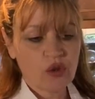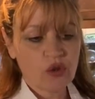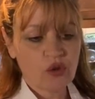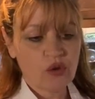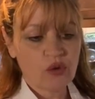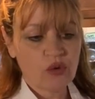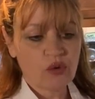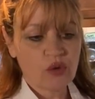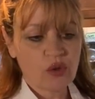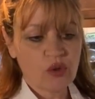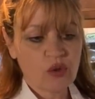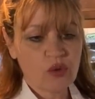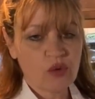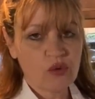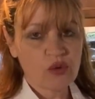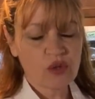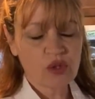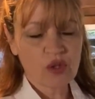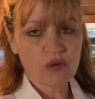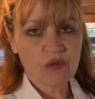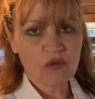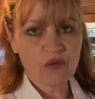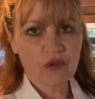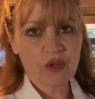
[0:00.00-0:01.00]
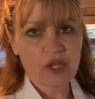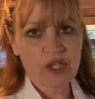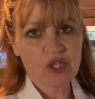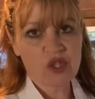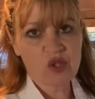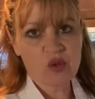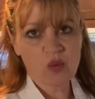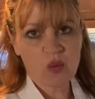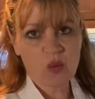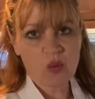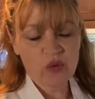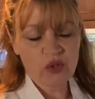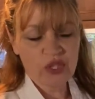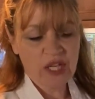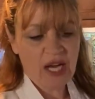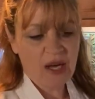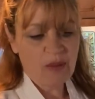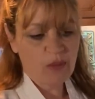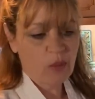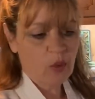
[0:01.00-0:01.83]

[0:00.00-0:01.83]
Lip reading: you use fresh tap